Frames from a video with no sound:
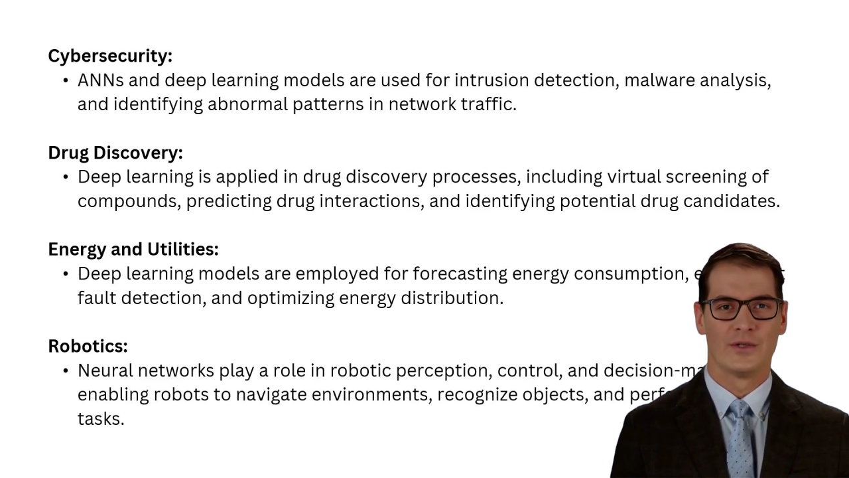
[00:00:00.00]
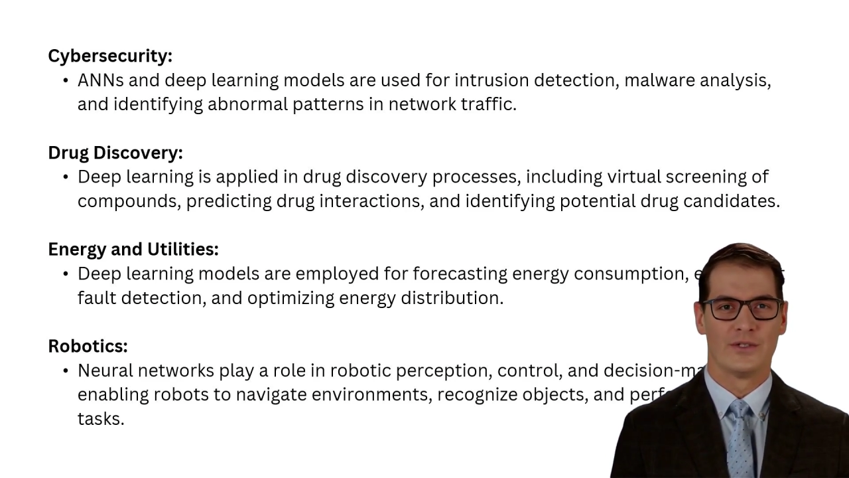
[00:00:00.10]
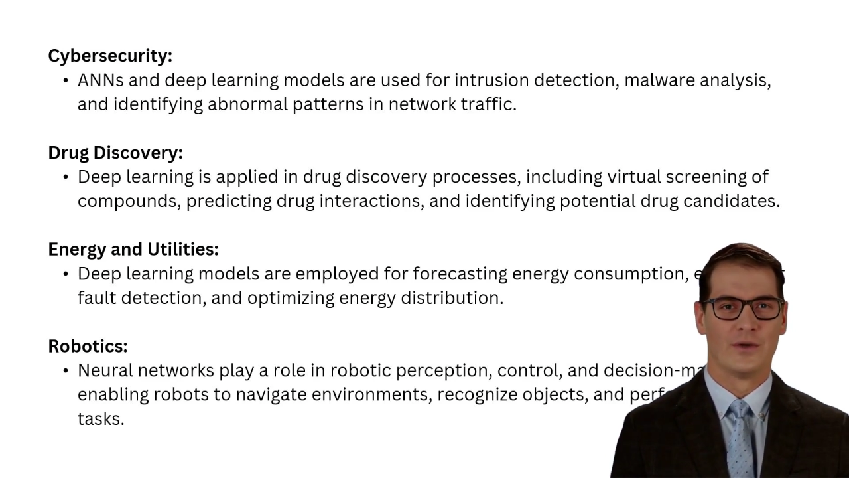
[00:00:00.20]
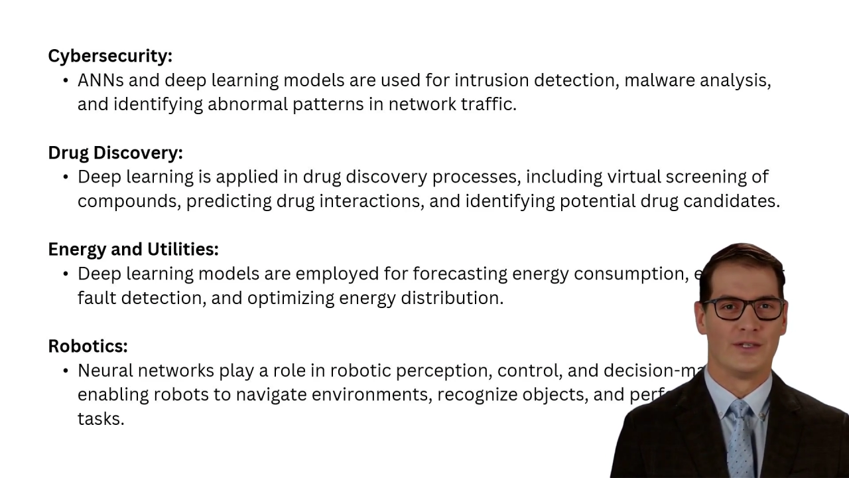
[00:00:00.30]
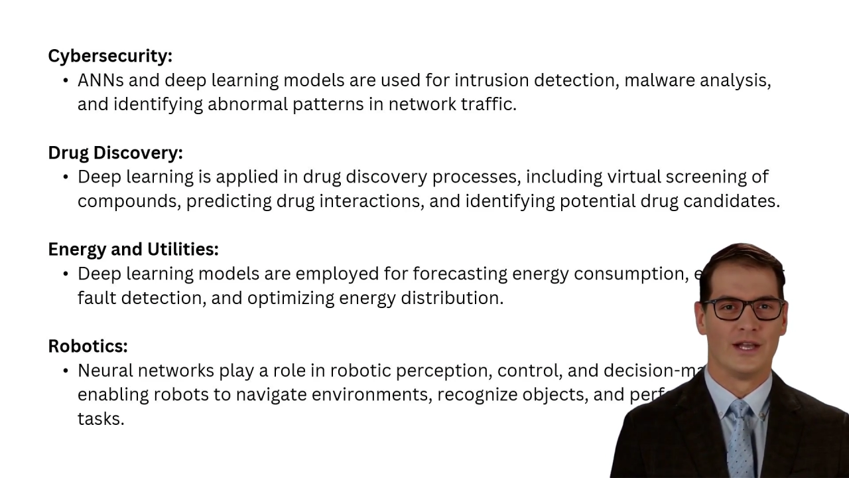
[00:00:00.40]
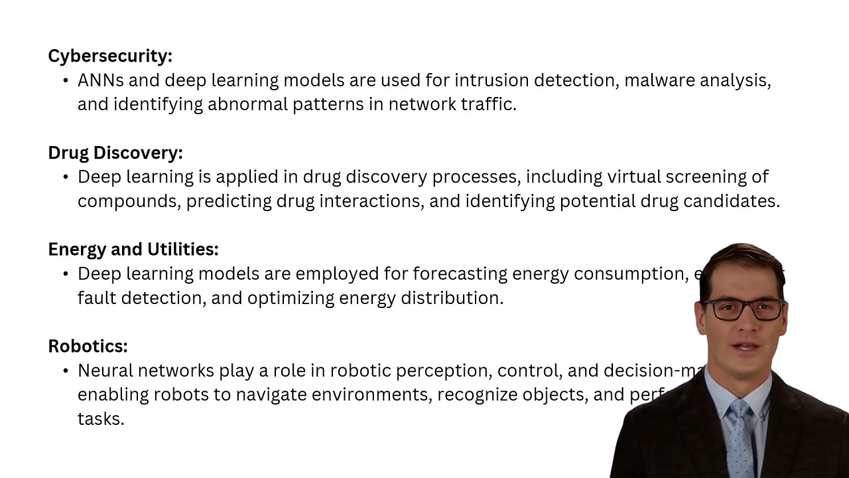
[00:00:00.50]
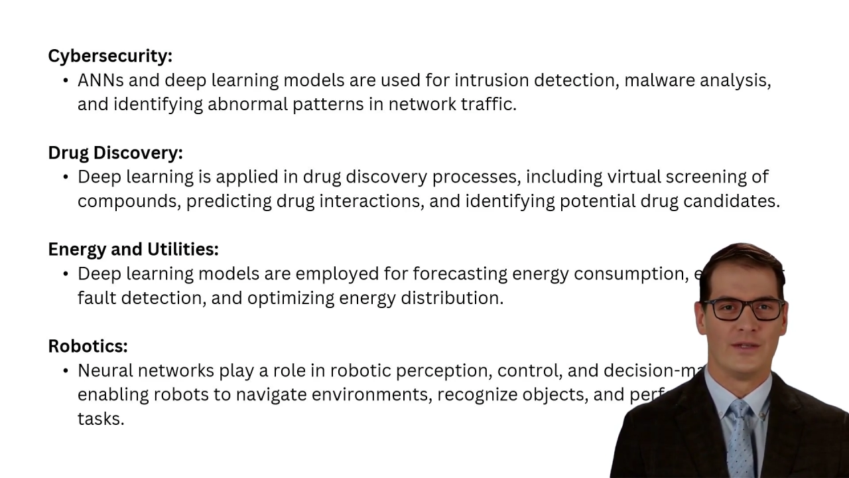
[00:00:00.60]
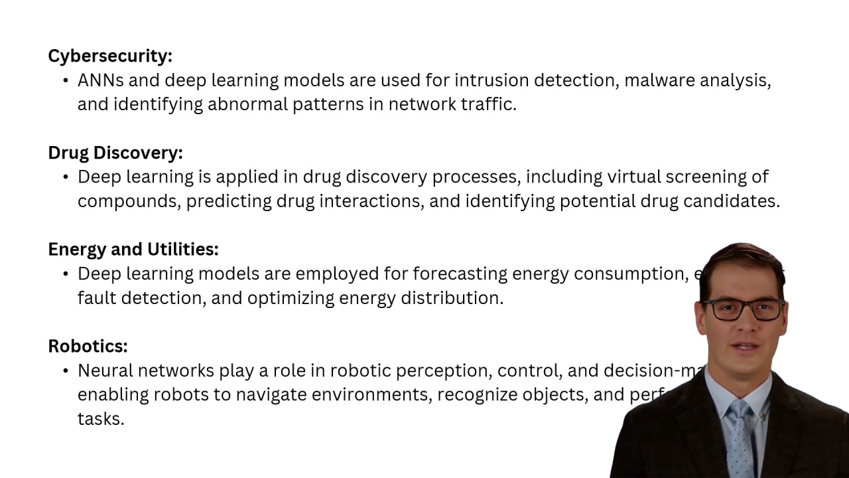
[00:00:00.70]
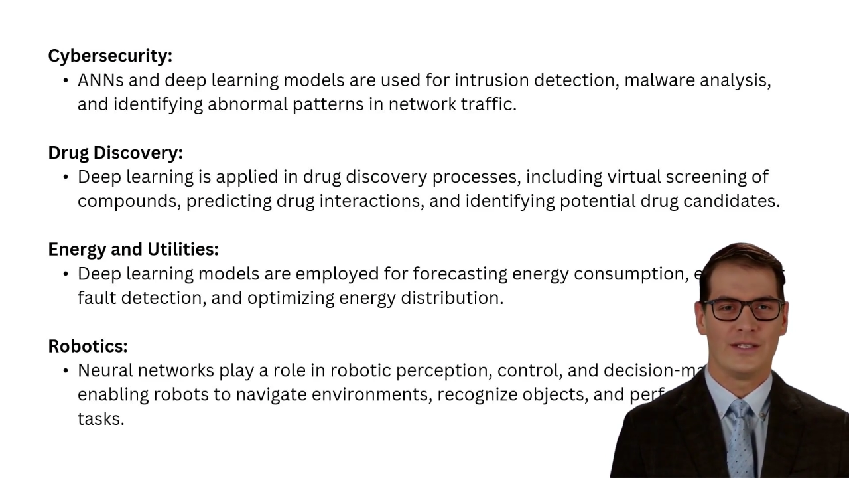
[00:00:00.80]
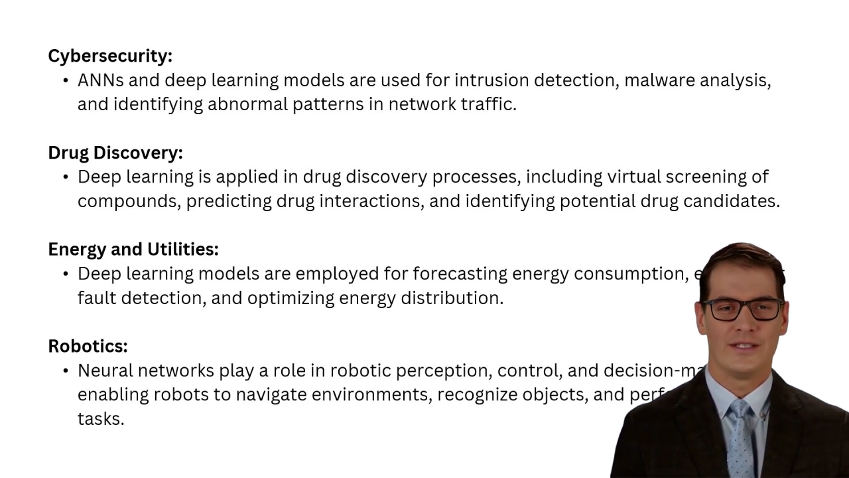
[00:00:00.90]
drug
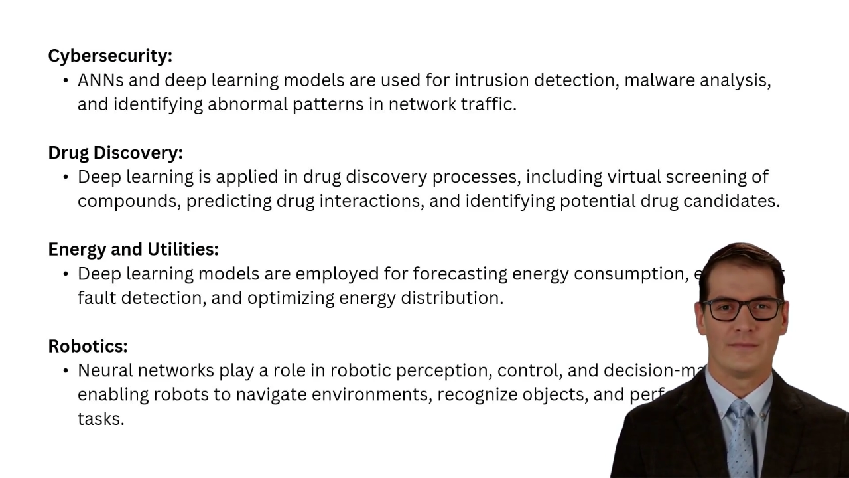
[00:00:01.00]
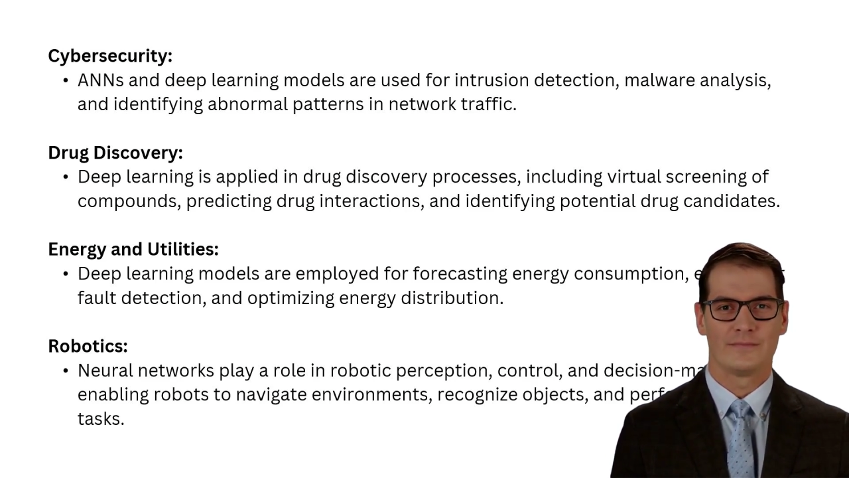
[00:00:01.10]
candidates.